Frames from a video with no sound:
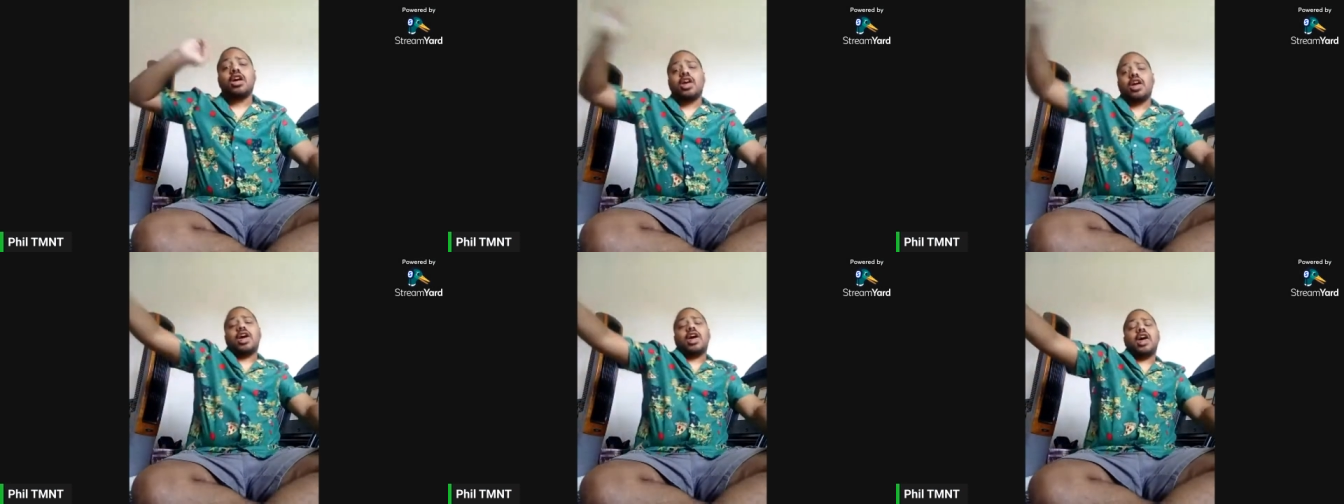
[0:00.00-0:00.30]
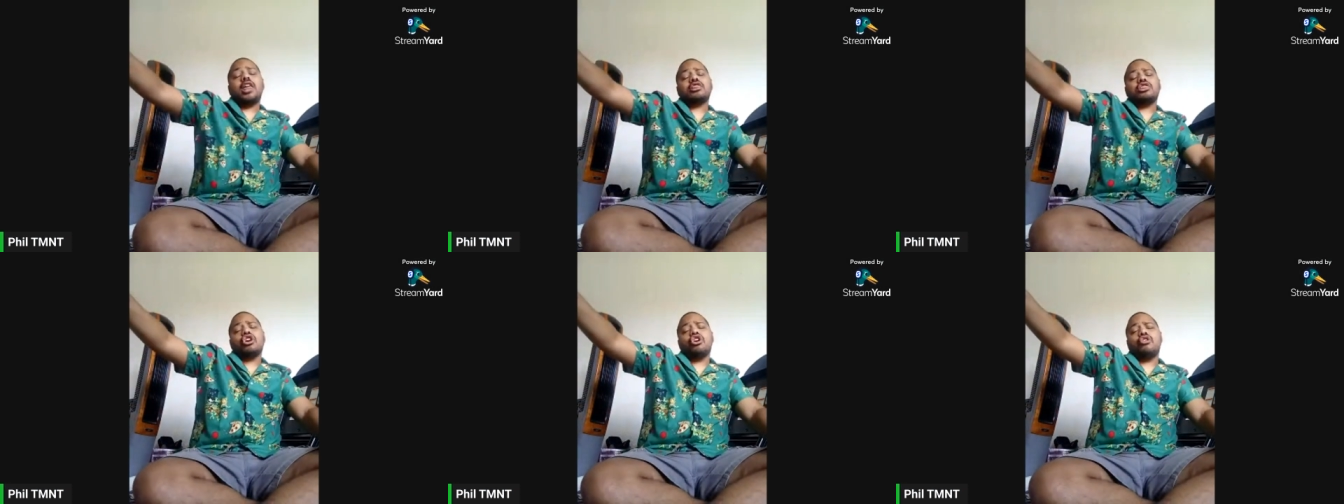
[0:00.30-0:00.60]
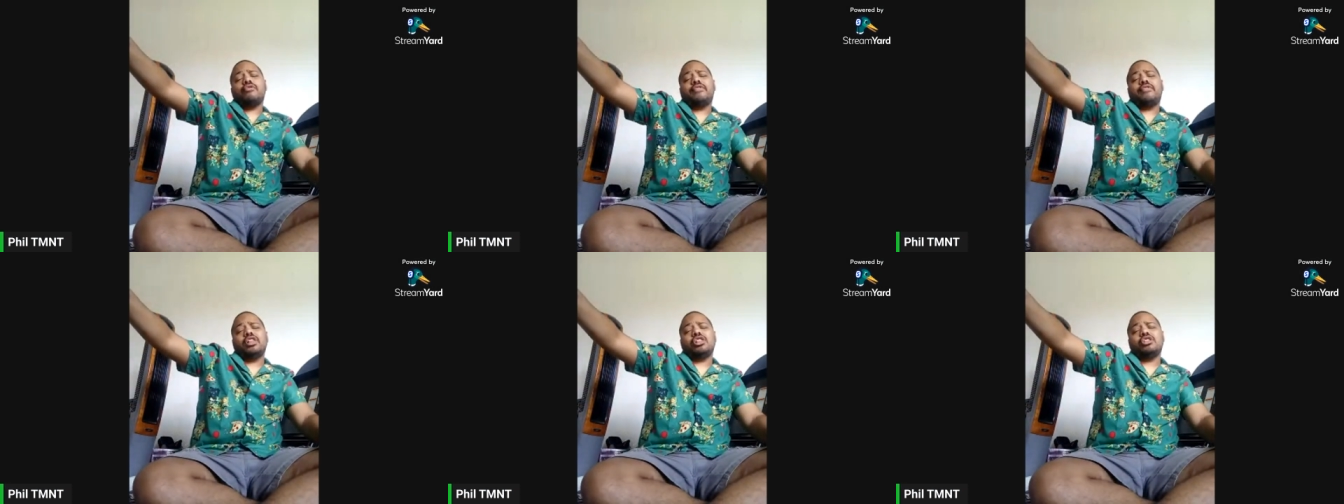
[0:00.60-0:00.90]
Hello,
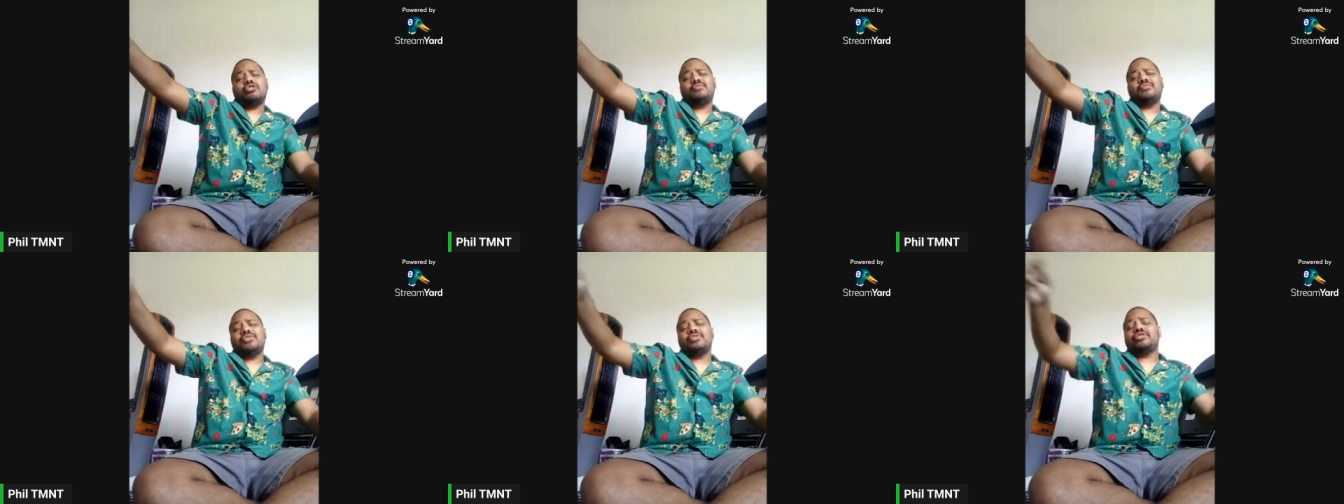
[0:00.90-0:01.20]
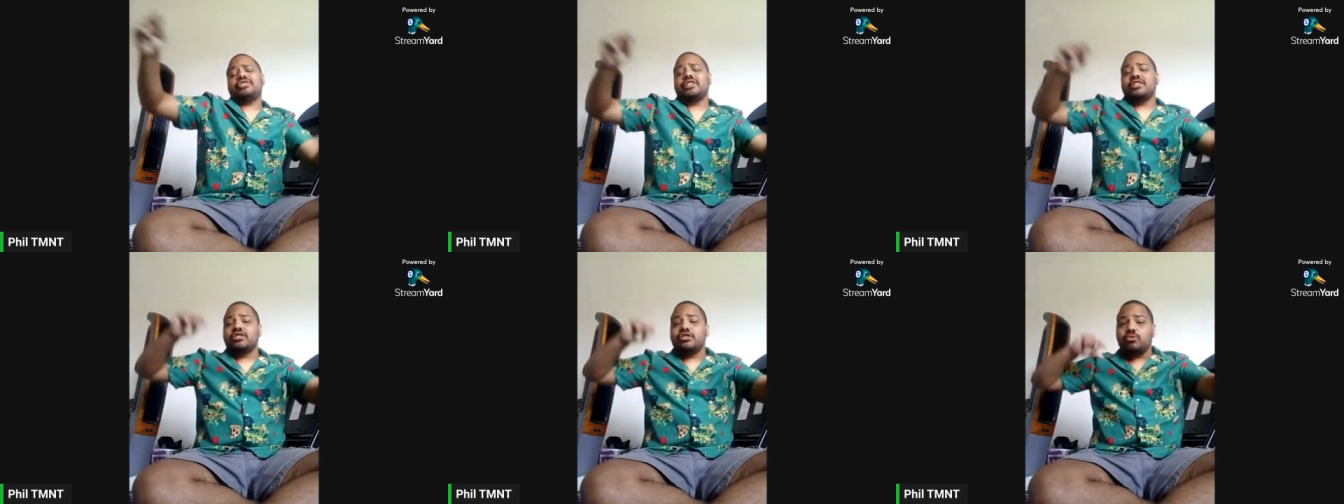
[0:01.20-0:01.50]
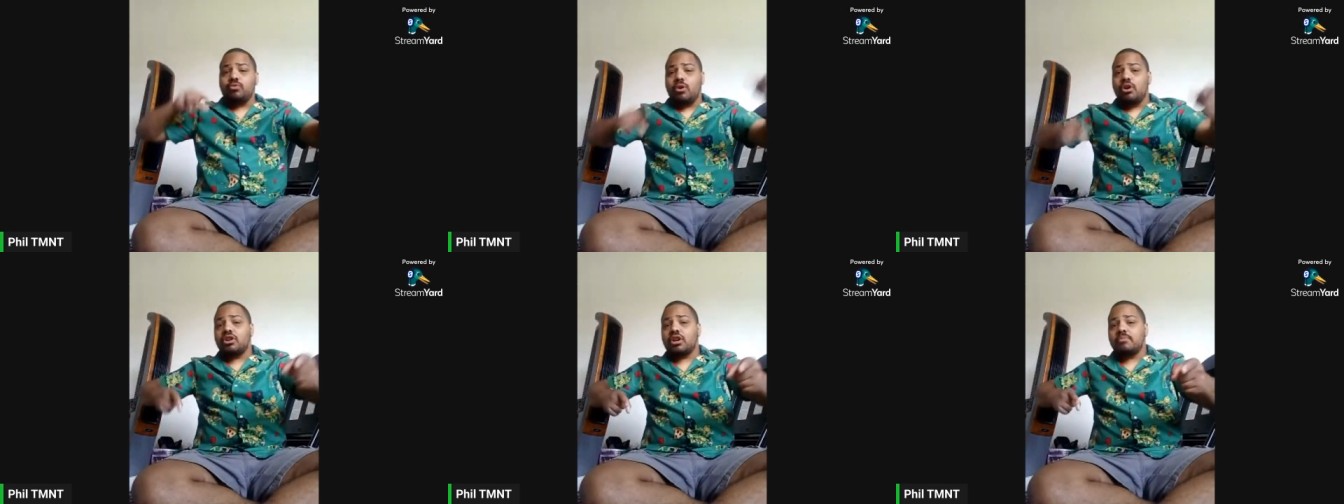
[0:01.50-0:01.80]
fellow Mutants.
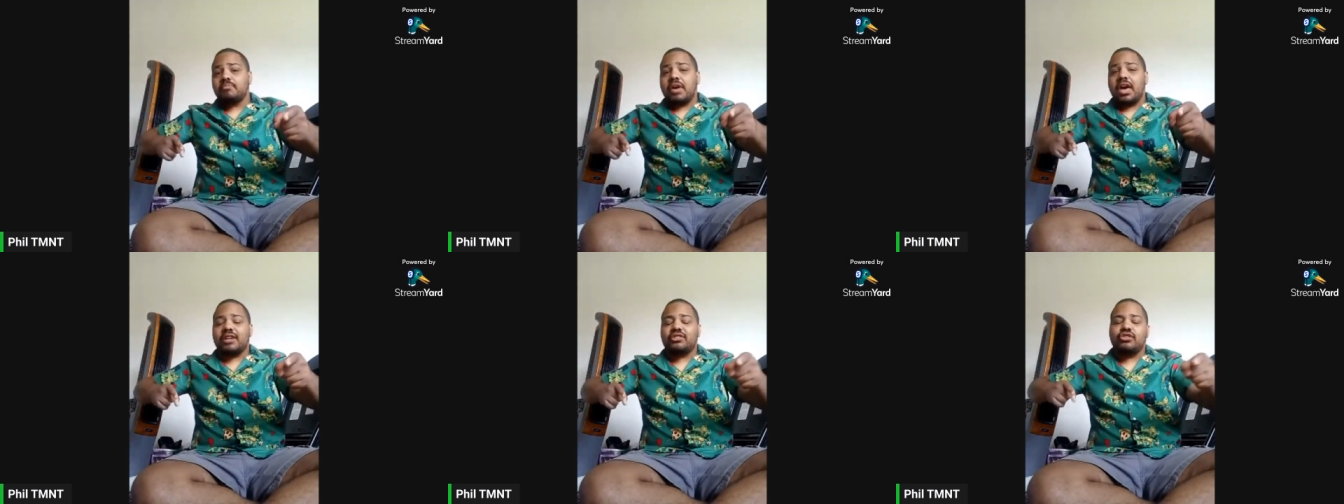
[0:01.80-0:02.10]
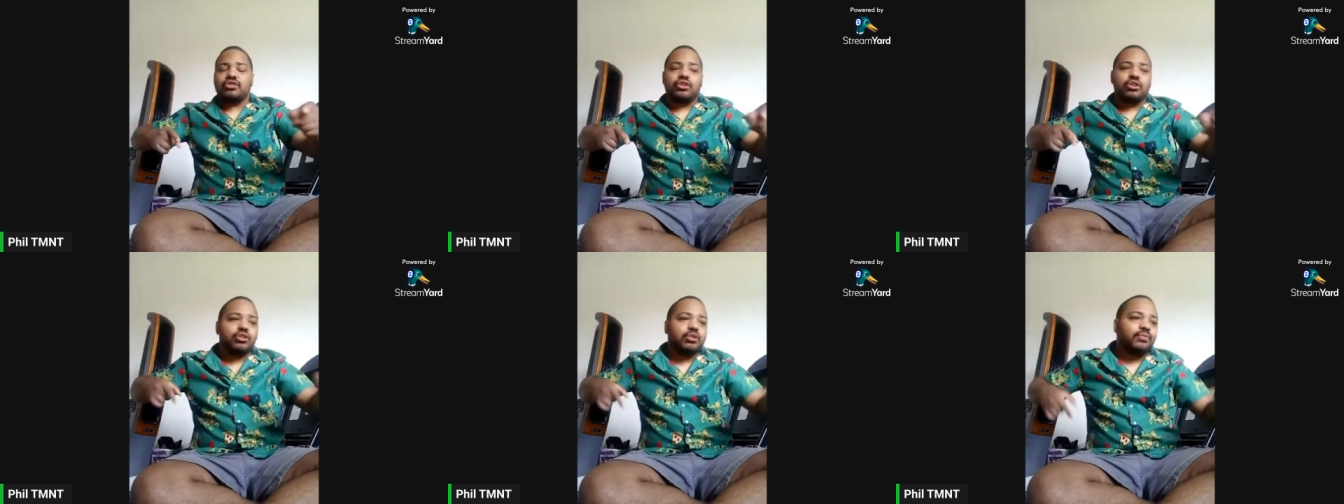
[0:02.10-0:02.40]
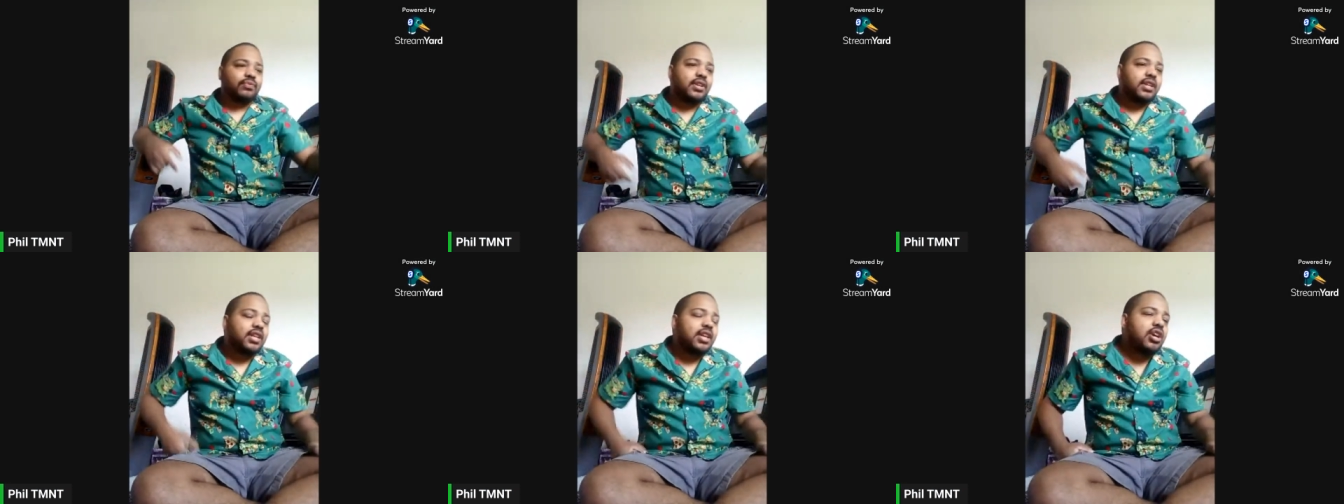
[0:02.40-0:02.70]
Welcome back to another
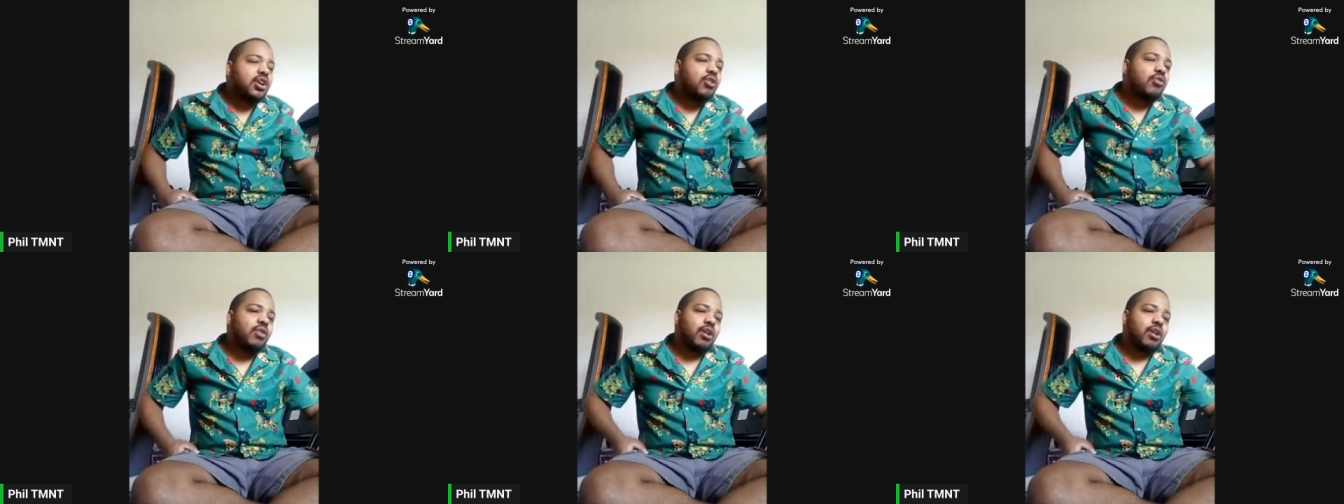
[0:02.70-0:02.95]
video.